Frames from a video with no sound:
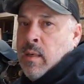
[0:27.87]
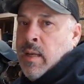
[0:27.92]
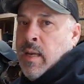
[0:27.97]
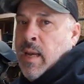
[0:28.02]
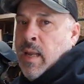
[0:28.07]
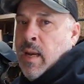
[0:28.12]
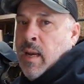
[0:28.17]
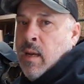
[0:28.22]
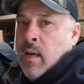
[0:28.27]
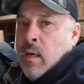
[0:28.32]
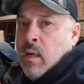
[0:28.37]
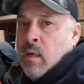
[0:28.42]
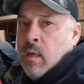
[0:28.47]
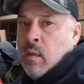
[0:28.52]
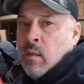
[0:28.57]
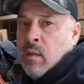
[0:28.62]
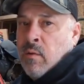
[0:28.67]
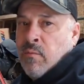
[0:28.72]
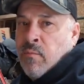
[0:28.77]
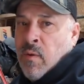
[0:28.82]

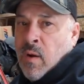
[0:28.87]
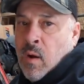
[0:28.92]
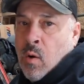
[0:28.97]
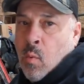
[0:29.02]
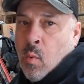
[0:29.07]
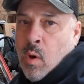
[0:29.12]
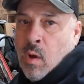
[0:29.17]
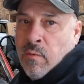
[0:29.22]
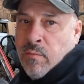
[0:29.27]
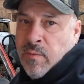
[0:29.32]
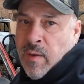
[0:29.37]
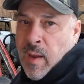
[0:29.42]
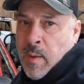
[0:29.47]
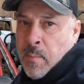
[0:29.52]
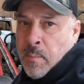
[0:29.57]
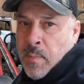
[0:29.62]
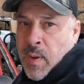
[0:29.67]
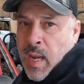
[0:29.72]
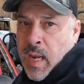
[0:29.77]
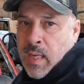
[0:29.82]
getting the firewall
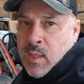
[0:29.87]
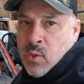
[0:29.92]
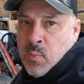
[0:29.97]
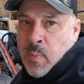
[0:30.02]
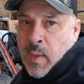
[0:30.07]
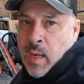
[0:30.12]
patch